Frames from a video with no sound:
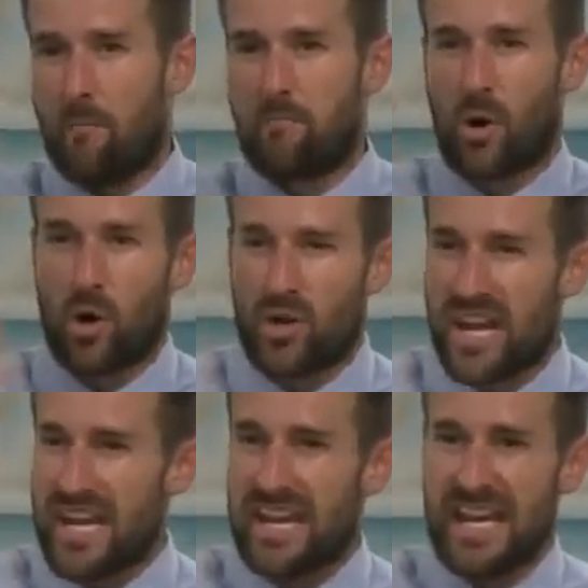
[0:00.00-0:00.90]

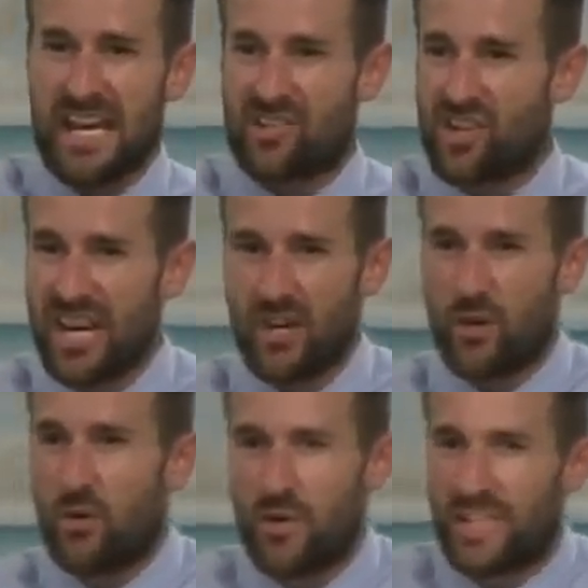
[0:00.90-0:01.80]
burning, itching,
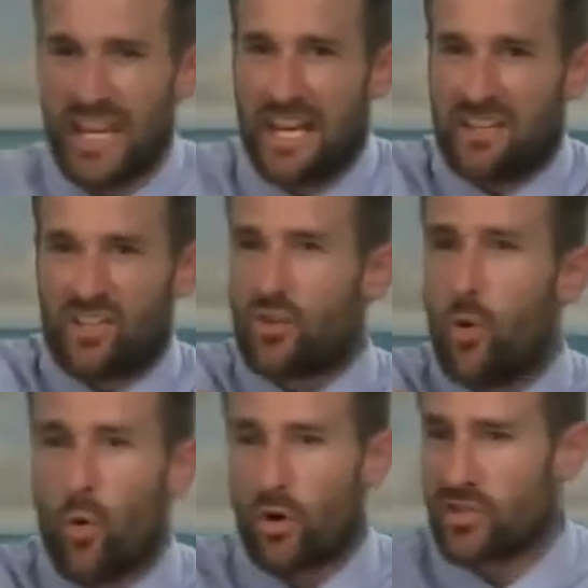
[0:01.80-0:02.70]
oozing
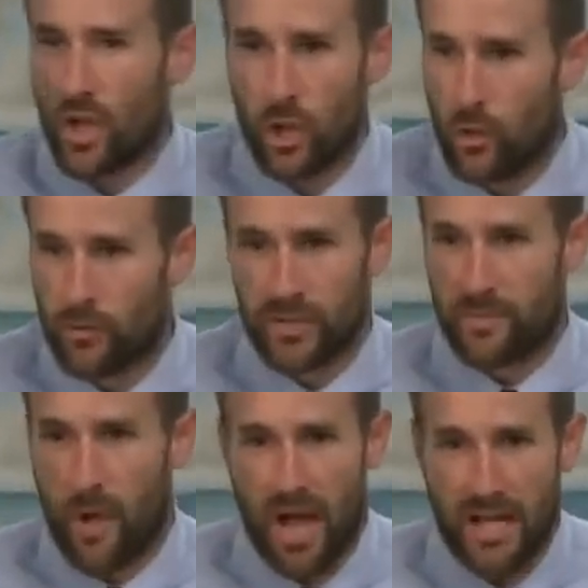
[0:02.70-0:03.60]
sores all over
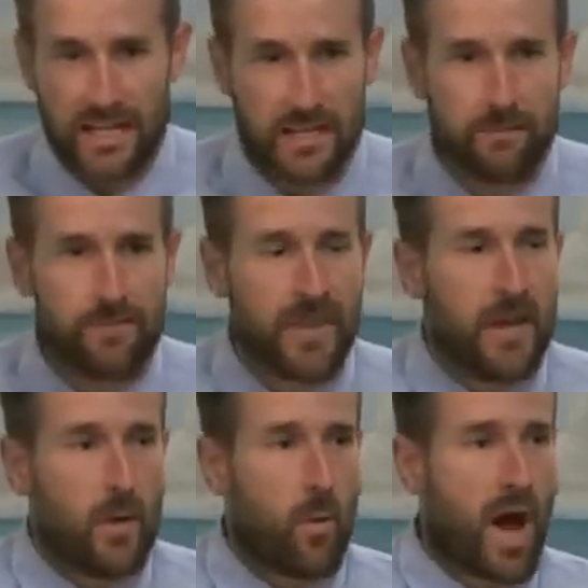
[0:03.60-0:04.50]
his body,
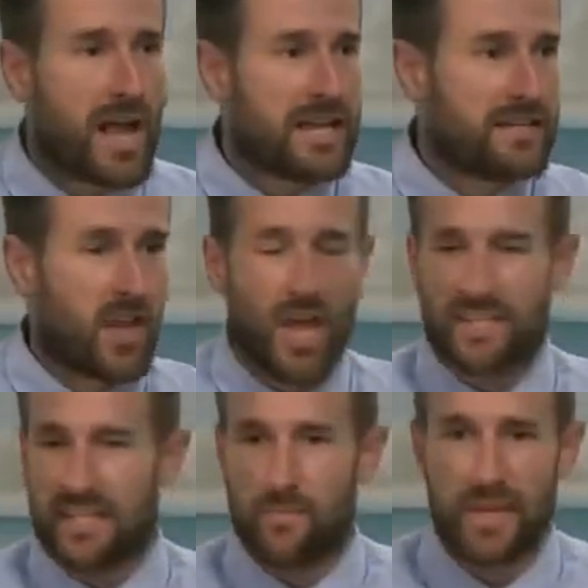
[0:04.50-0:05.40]
why he's
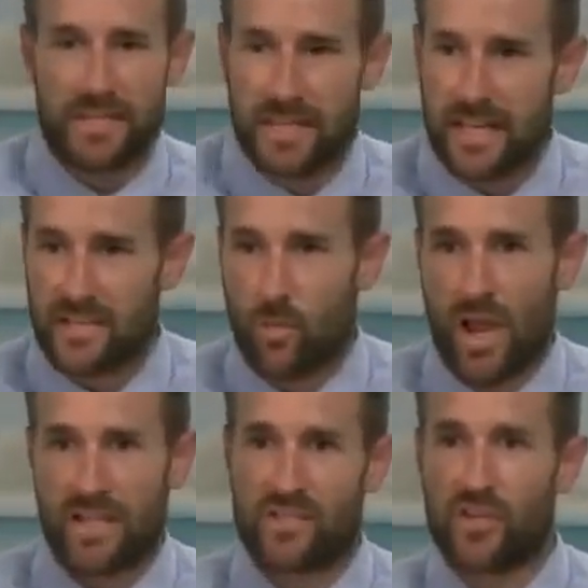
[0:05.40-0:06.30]
lost his business,
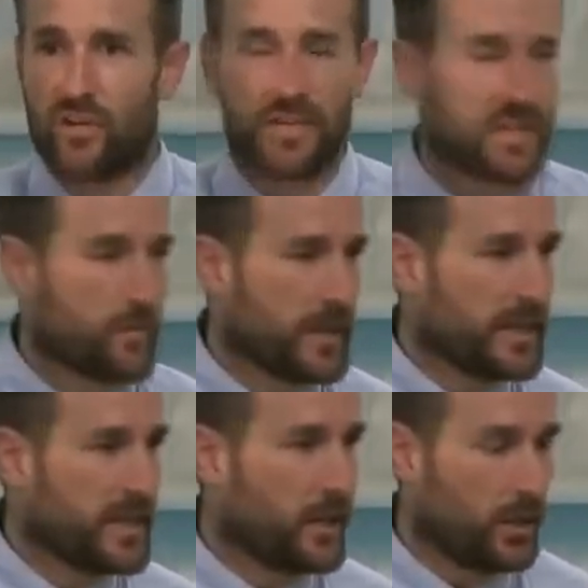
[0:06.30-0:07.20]
why his servants have
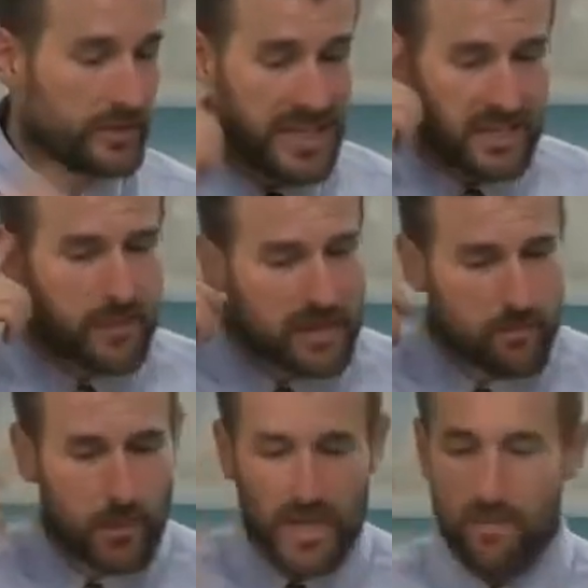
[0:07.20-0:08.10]
been killed. He's
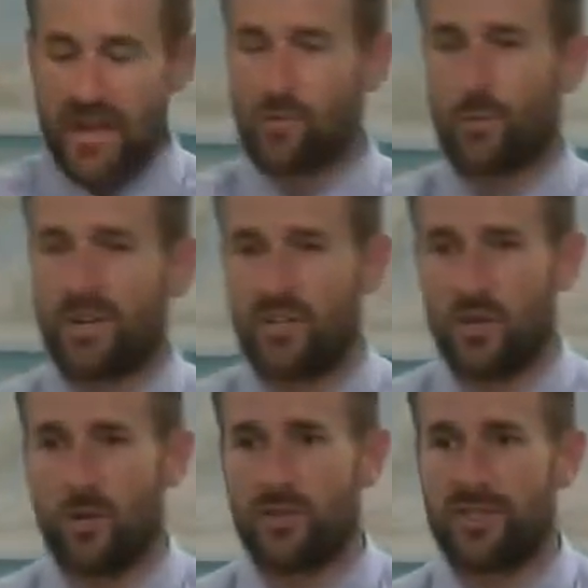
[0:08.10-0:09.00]
been pretty much
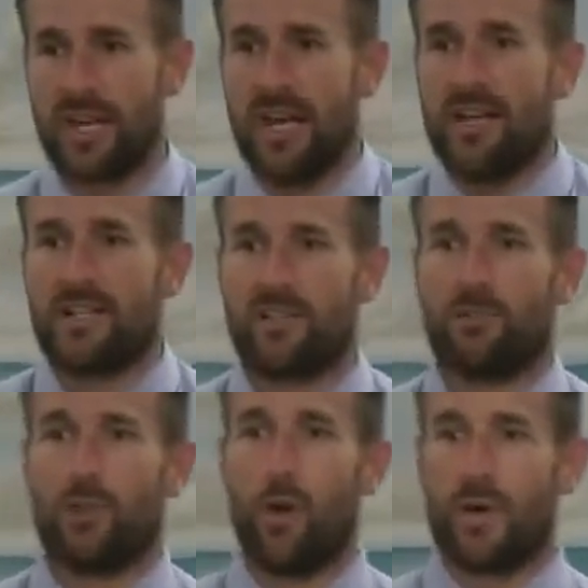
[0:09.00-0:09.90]
reduced to
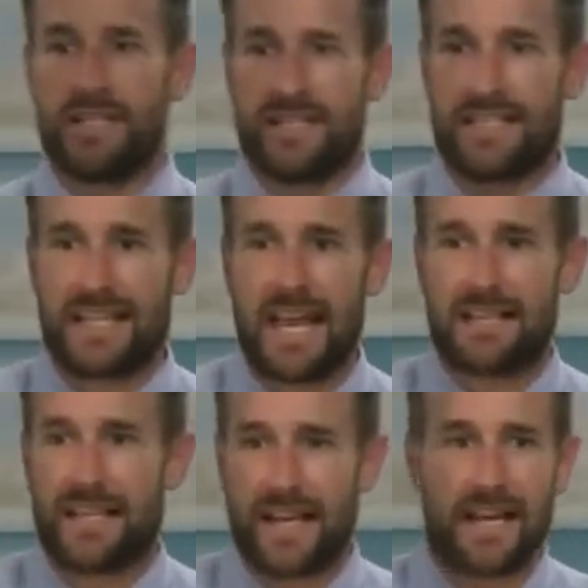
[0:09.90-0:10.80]
the lowest
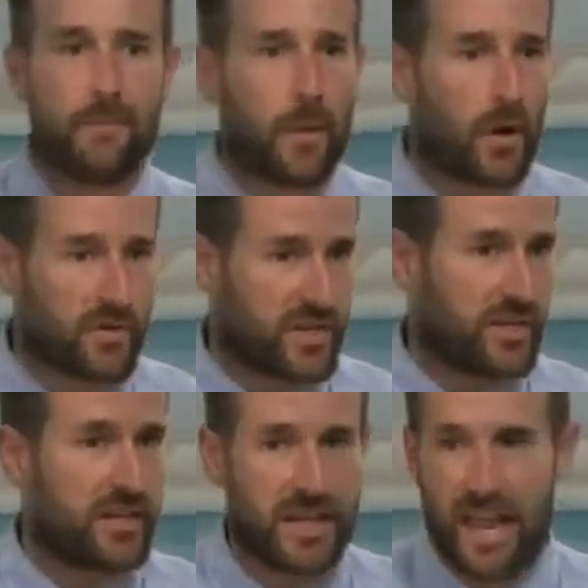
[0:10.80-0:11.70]
state that any
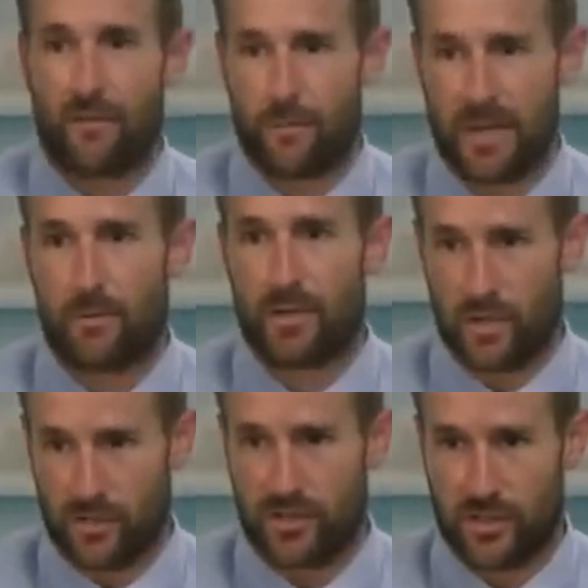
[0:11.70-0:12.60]
person could ever be
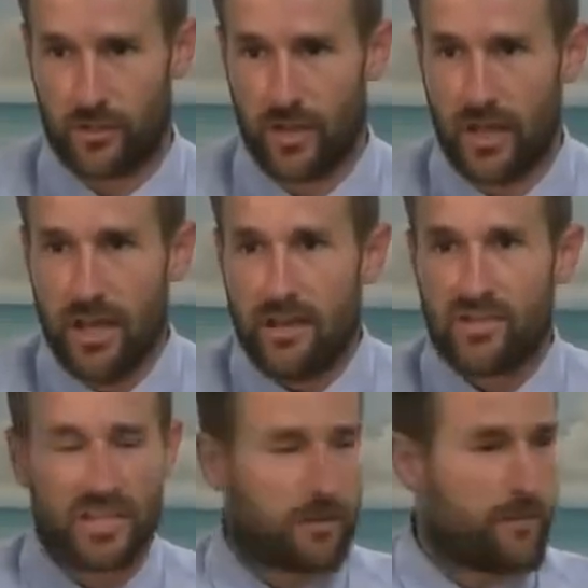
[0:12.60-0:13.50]
reduced to.
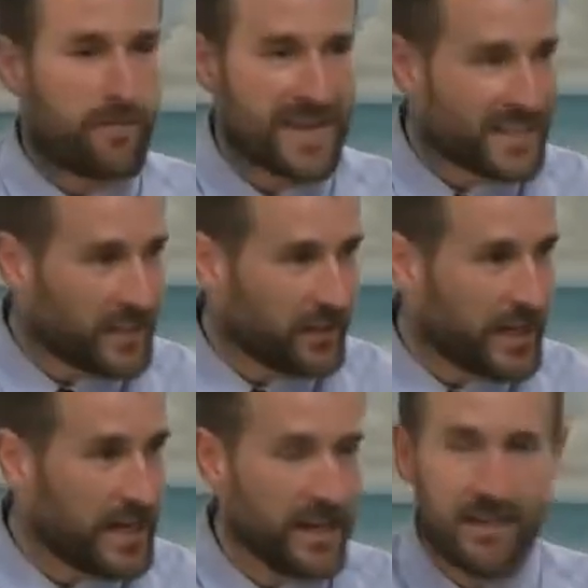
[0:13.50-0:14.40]
Just
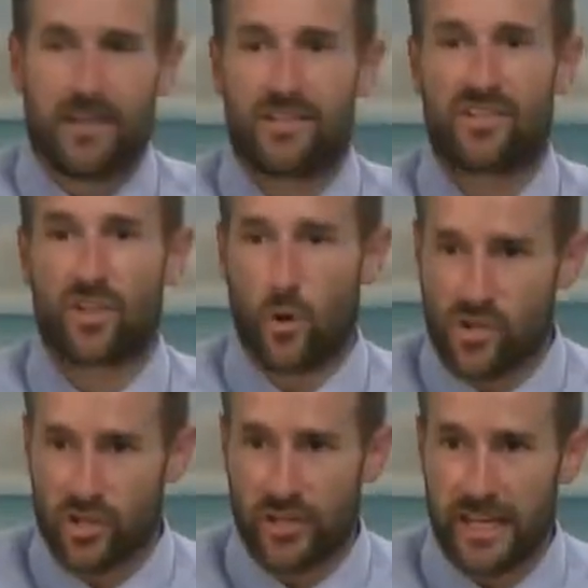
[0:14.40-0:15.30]
physically,
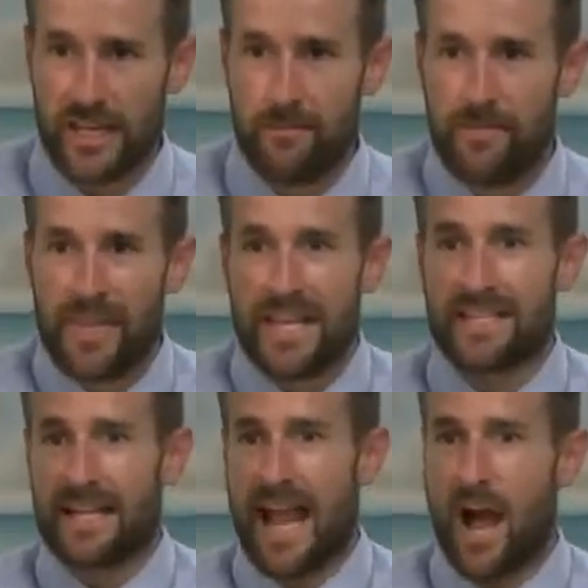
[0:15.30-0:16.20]
socially,
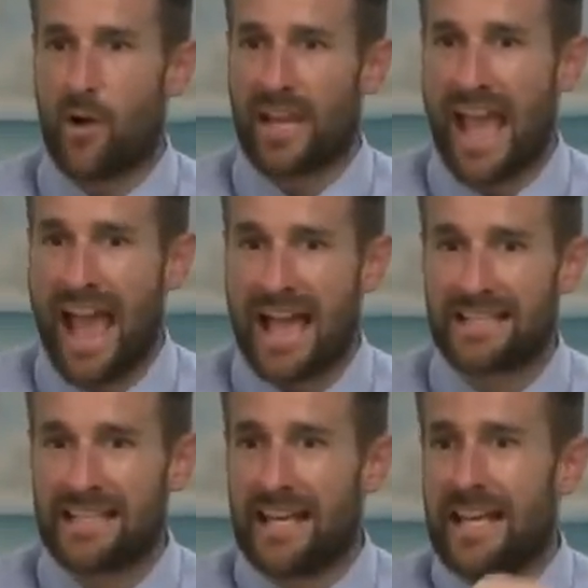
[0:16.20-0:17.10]
he's an
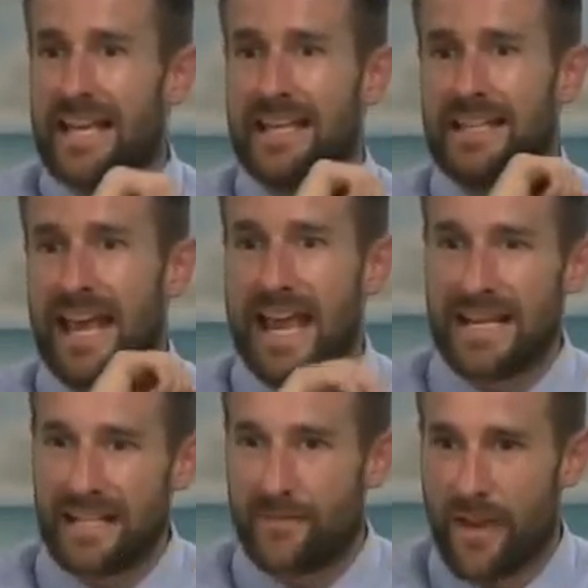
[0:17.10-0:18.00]
outcast. He's
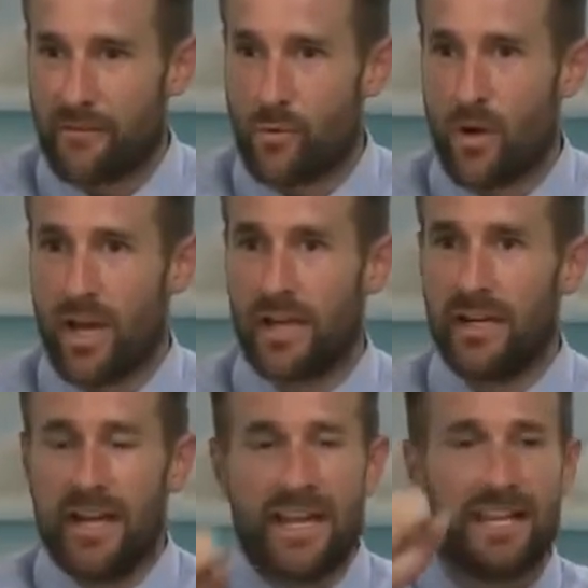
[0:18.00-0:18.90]
hated of
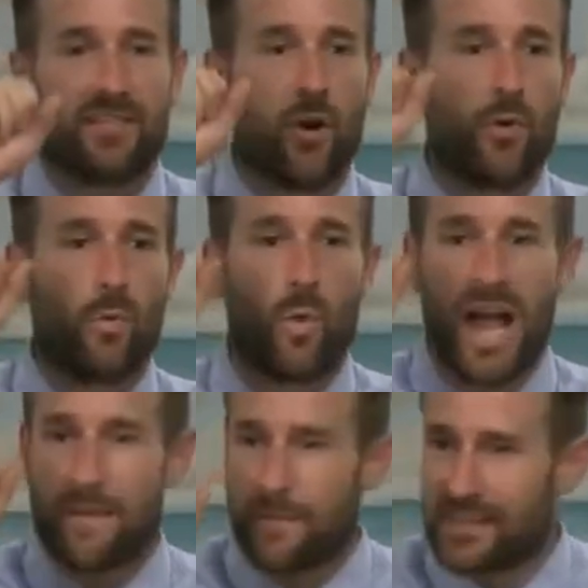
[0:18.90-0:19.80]
everyone. His own
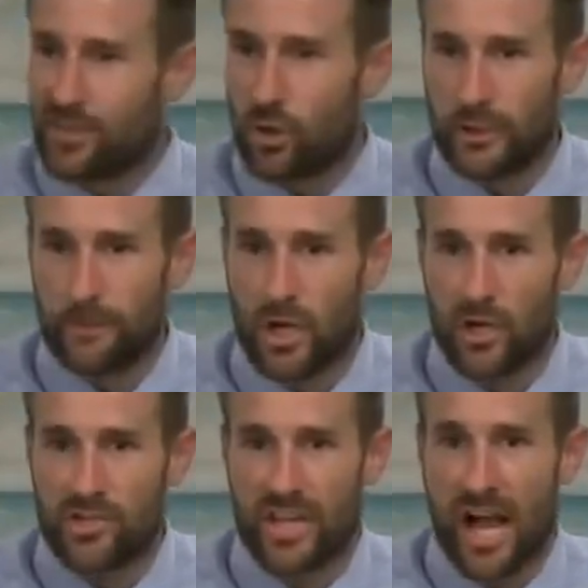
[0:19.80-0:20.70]
wife has told him,
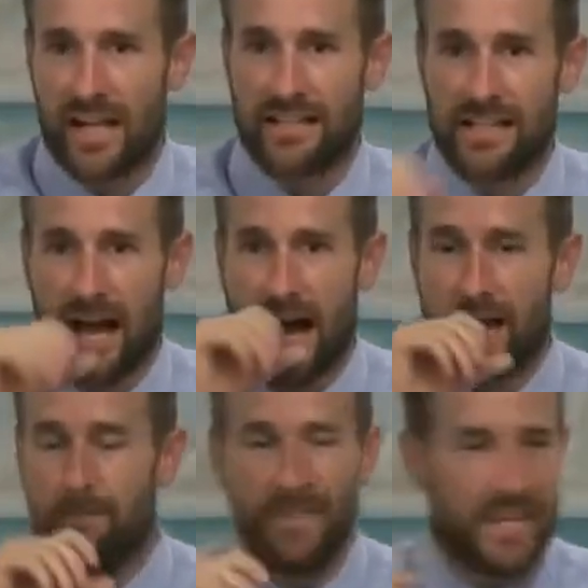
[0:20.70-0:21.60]
curse God and
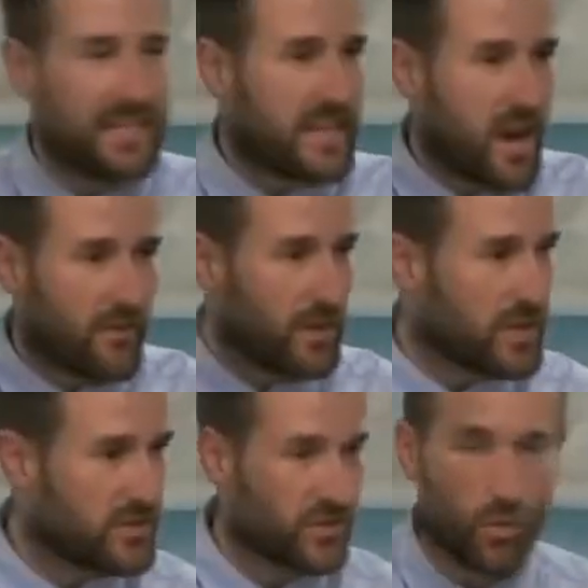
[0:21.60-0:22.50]
die. He's
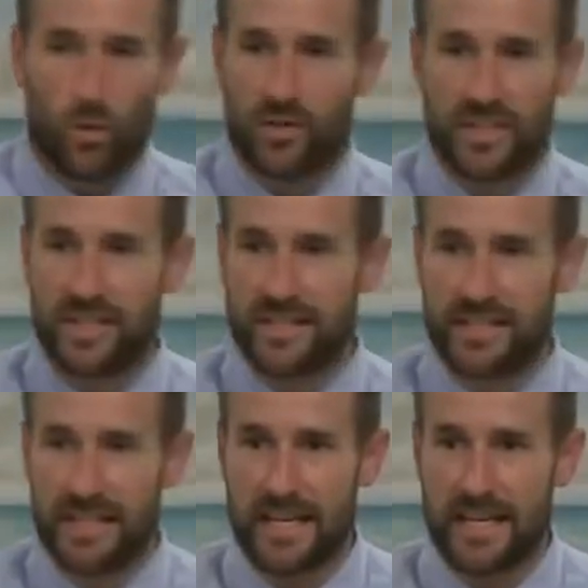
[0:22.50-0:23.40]
covered in sores and
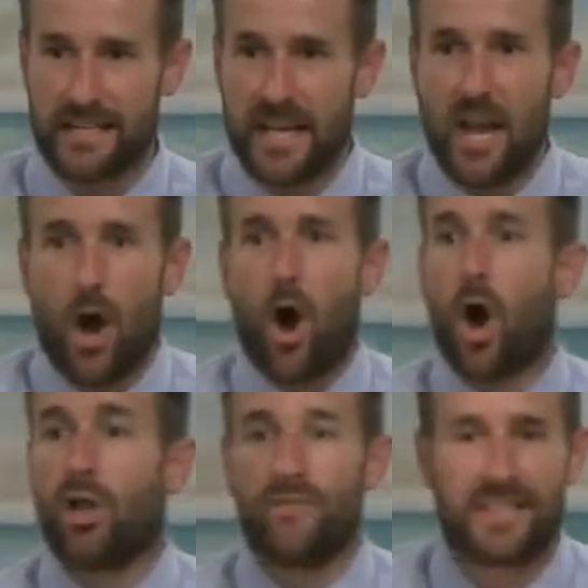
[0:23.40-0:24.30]
disease.
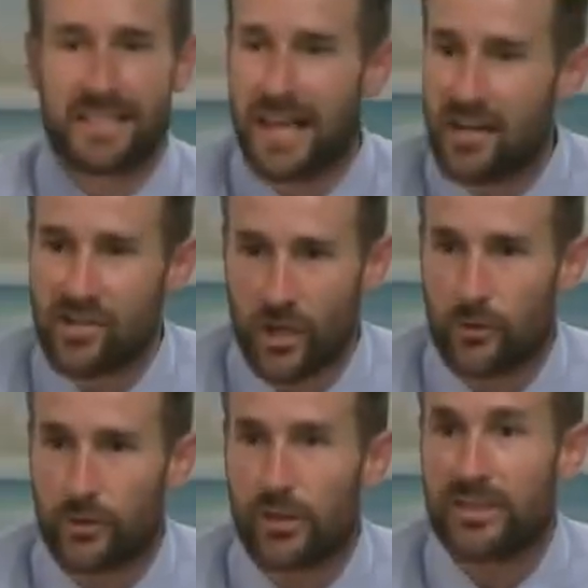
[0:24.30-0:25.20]
All of his 10
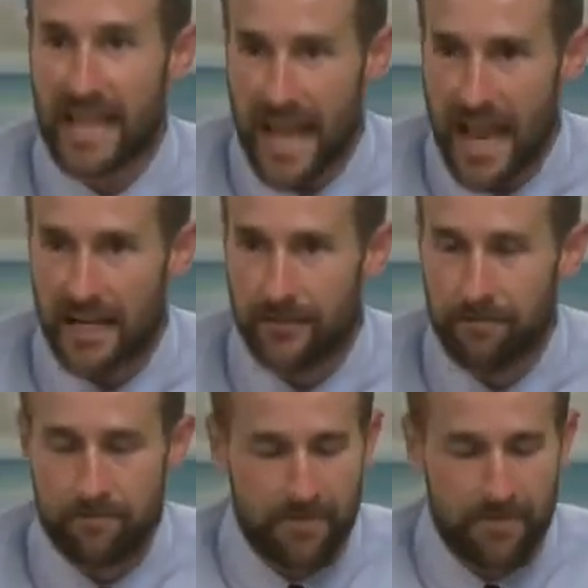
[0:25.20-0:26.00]
children are dead.